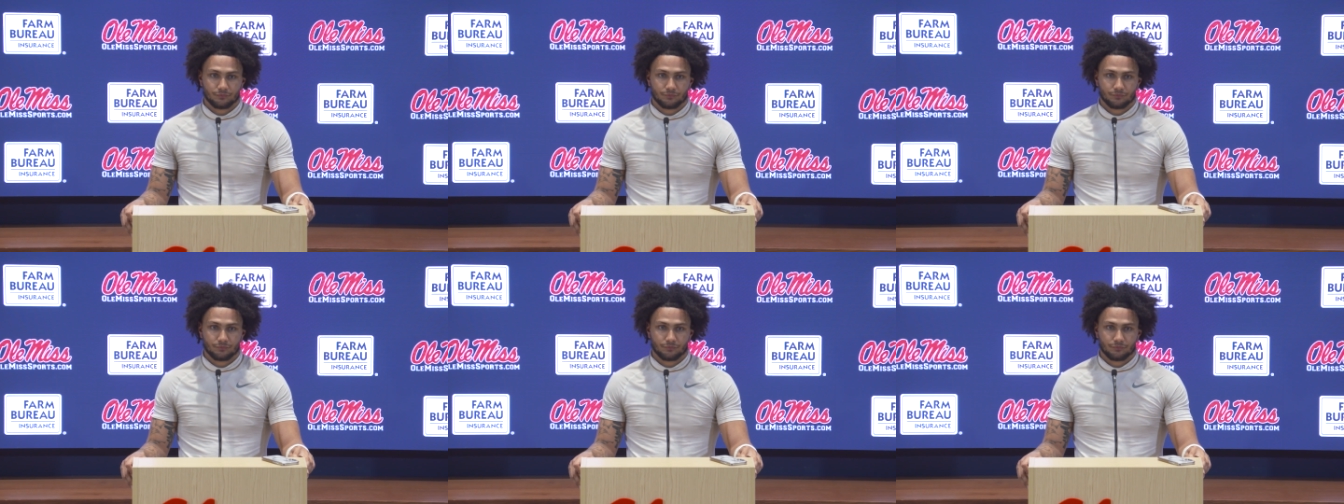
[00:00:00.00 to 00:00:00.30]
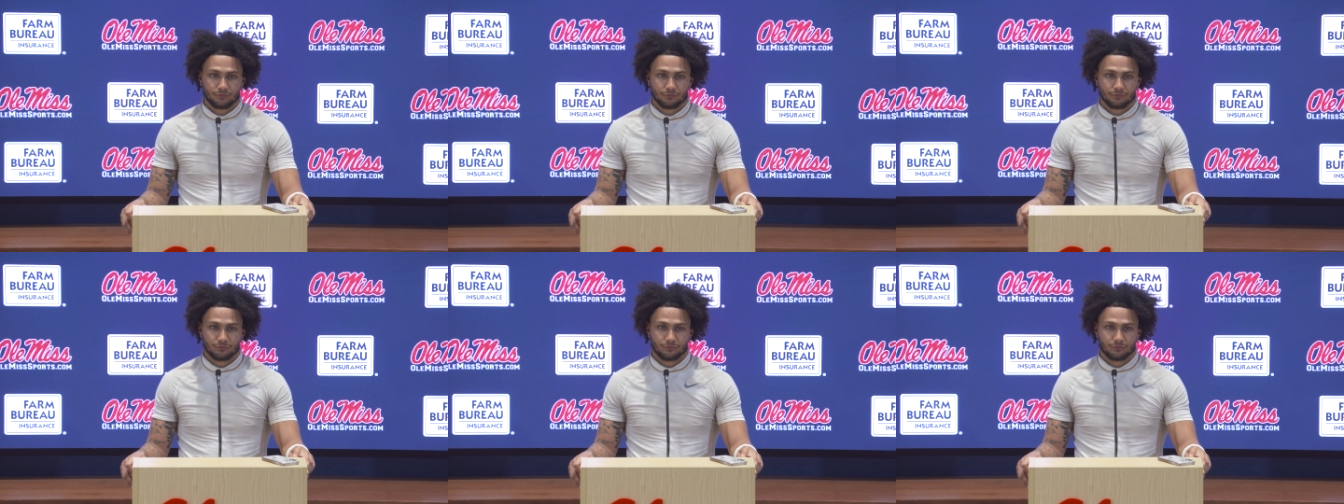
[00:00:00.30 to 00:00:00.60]
that's
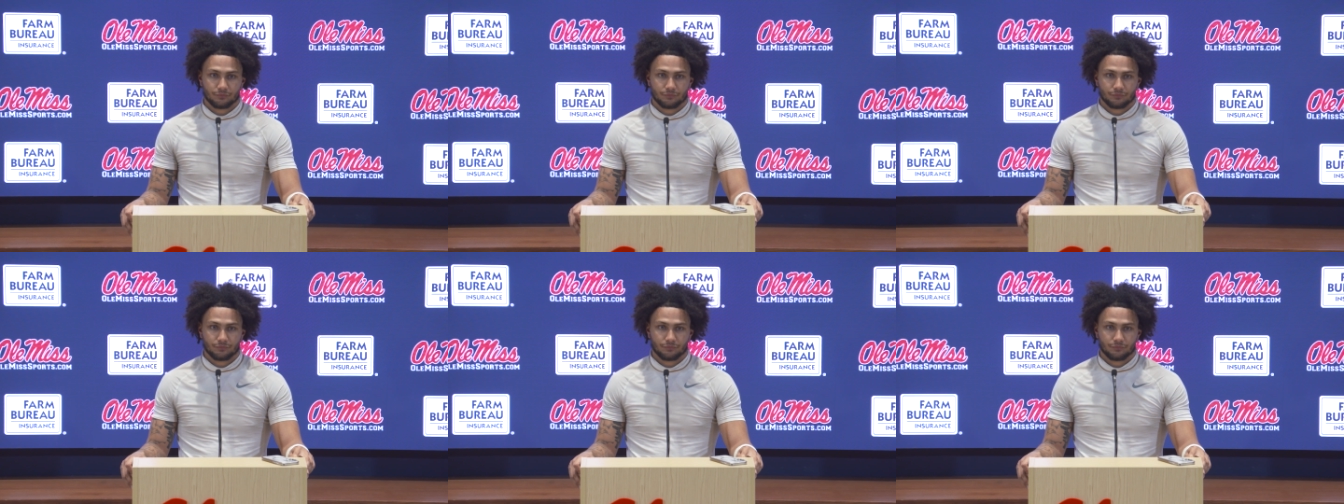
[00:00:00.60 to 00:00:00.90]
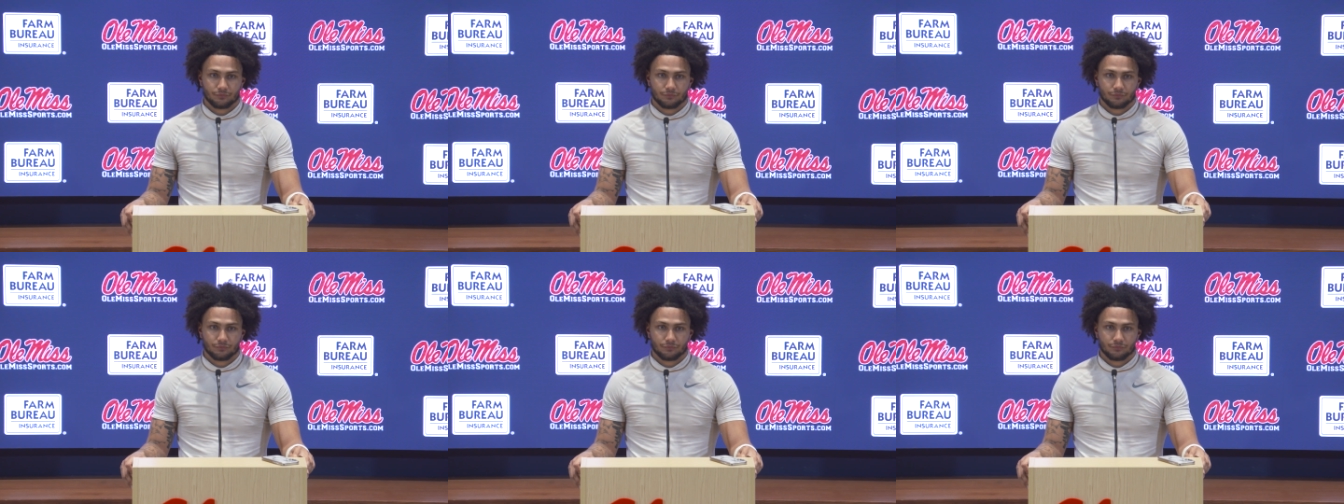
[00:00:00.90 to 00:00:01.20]
particularly
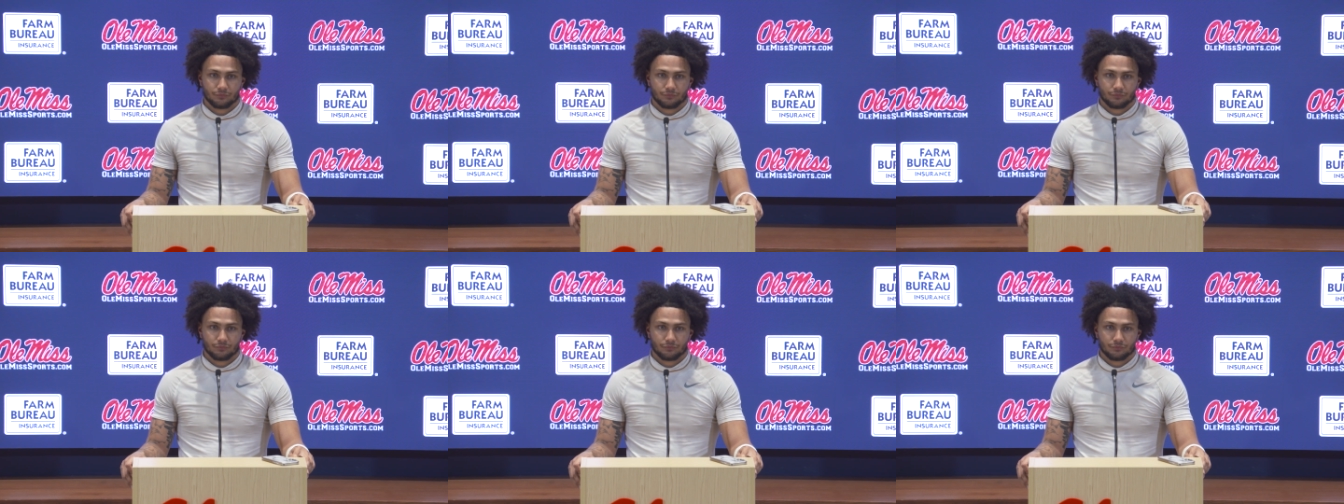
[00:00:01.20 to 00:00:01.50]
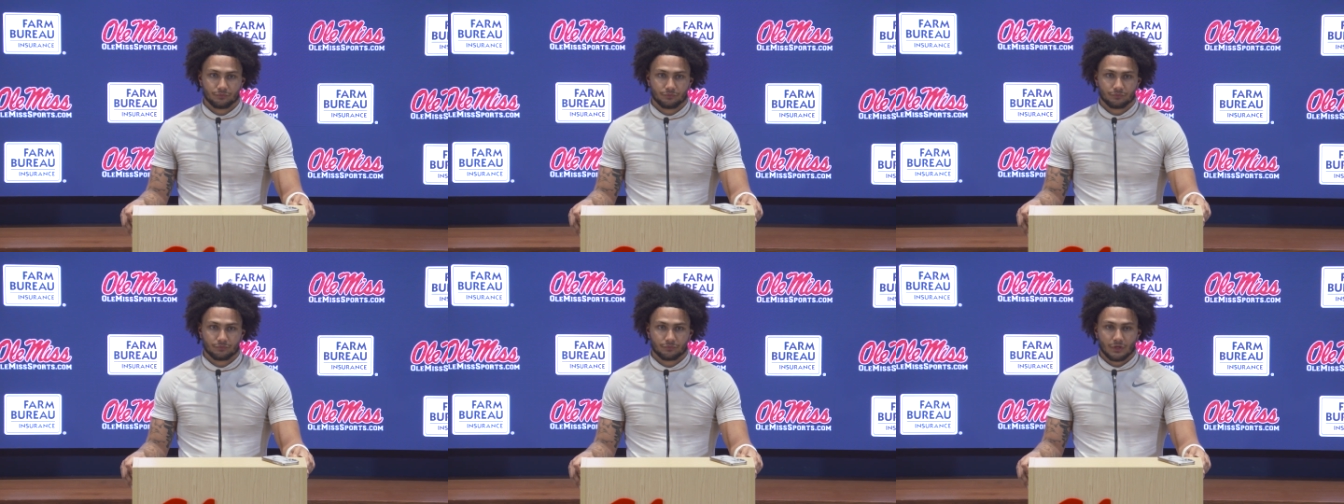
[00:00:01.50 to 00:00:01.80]
impressing you?
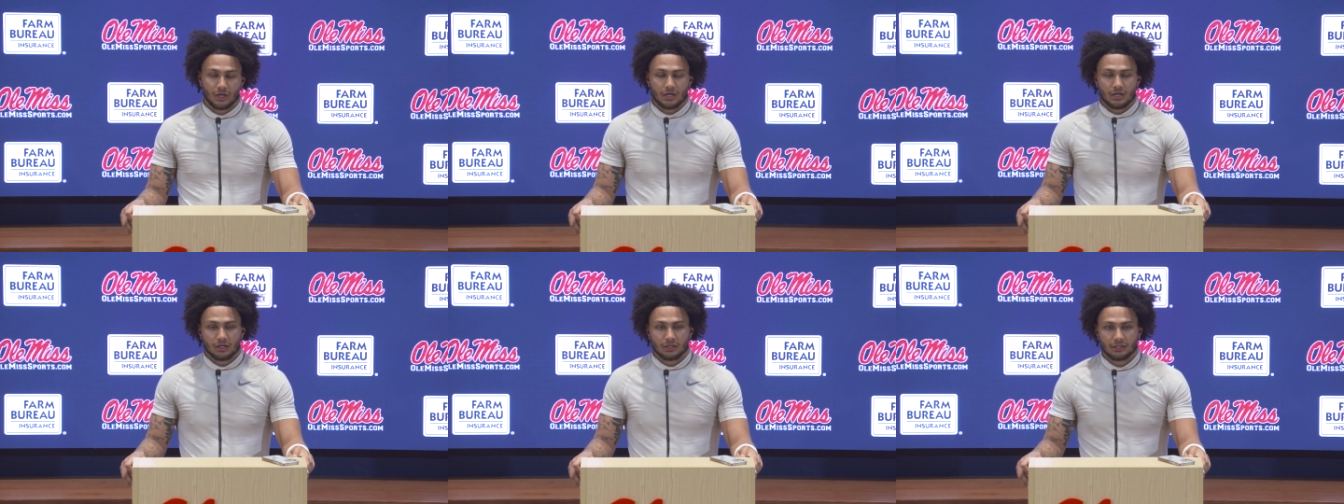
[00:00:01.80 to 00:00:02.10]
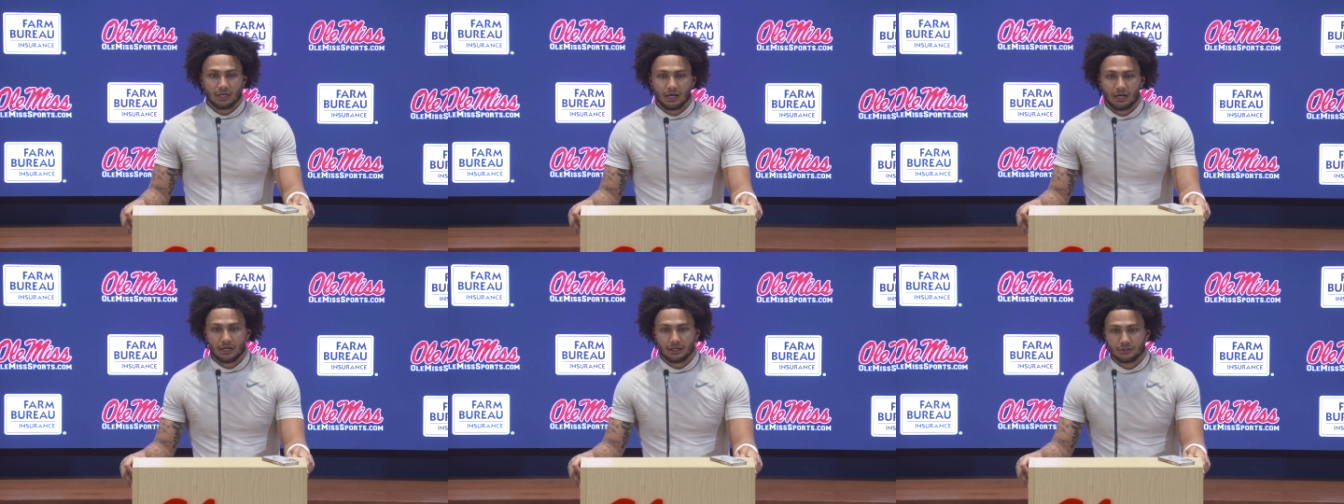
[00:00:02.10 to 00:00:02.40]

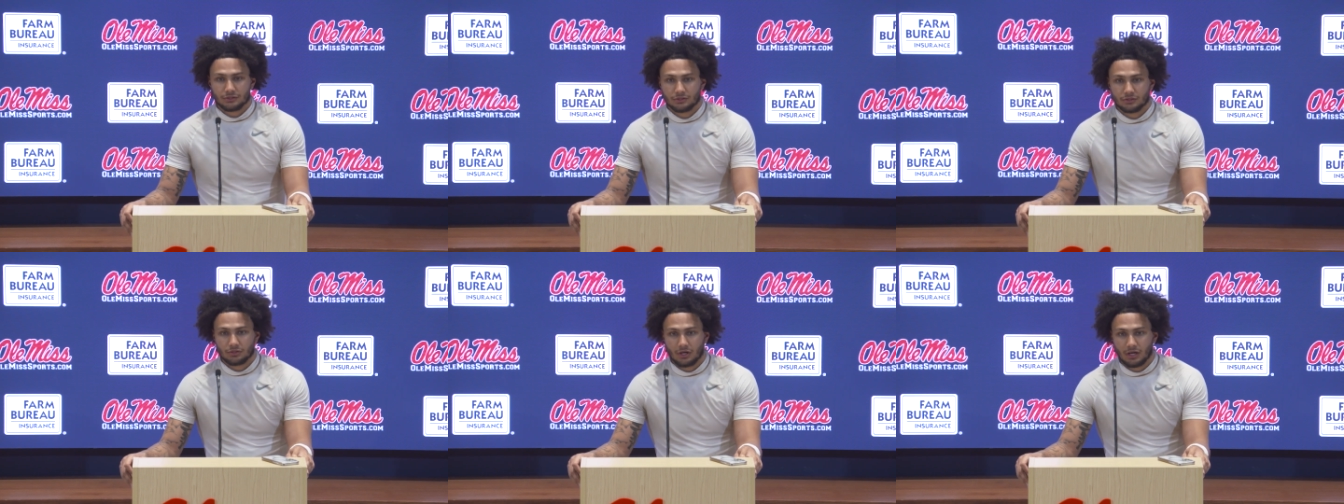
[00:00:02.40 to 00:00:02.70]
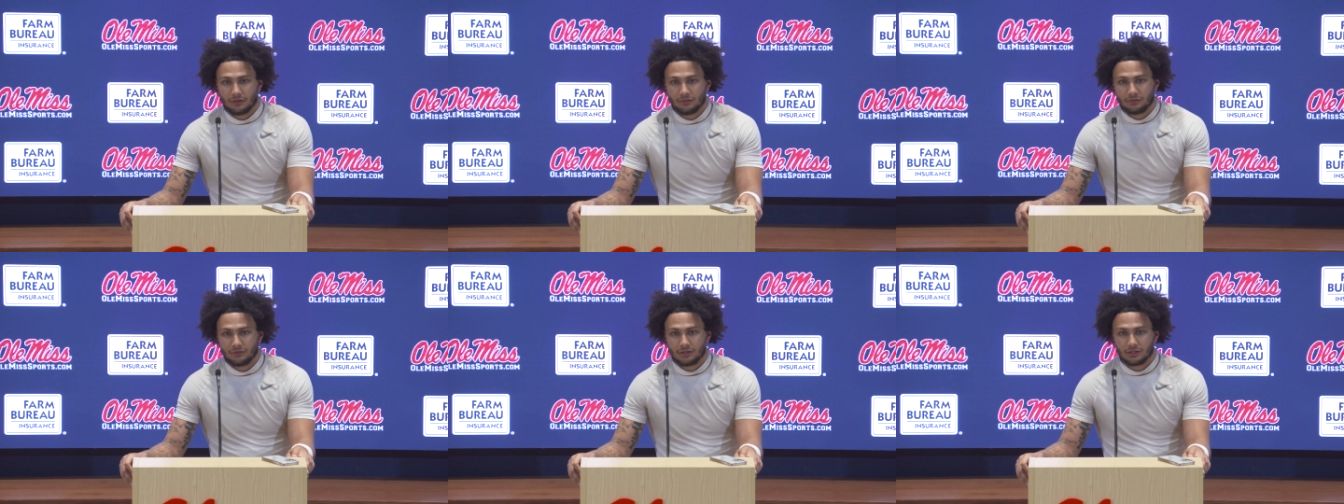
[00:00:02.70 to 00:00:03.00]
Yeah, you know,
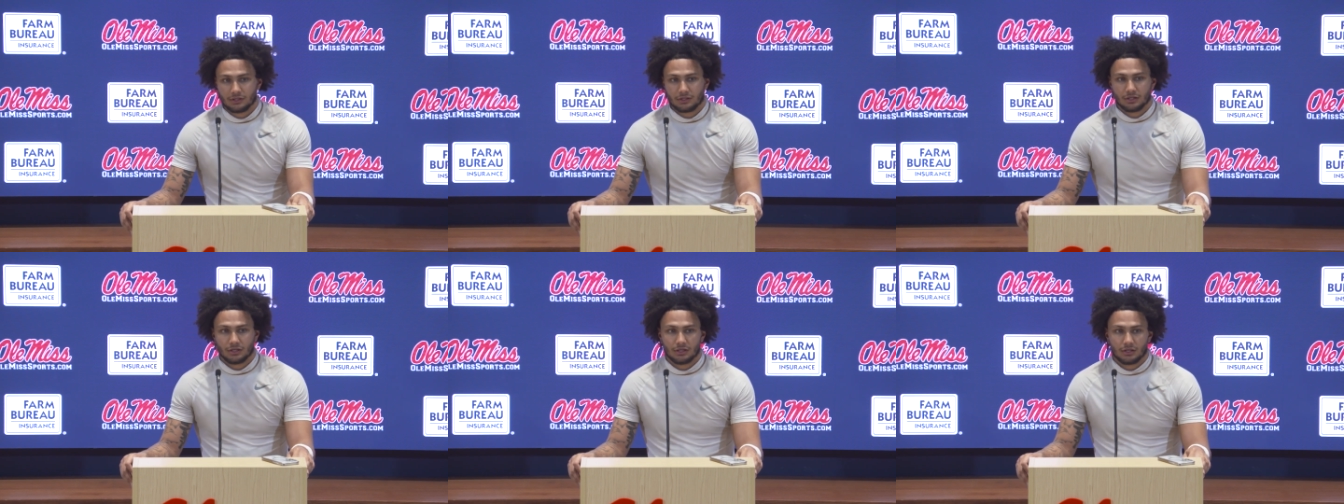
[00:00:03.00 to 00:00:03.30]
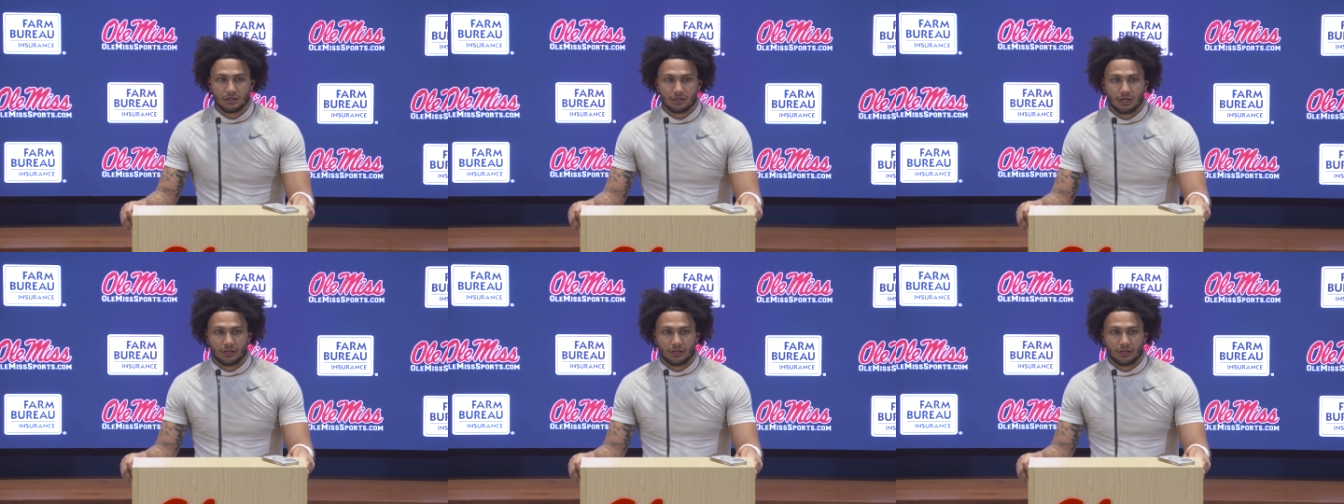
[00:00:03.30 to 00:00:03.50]
I think uh,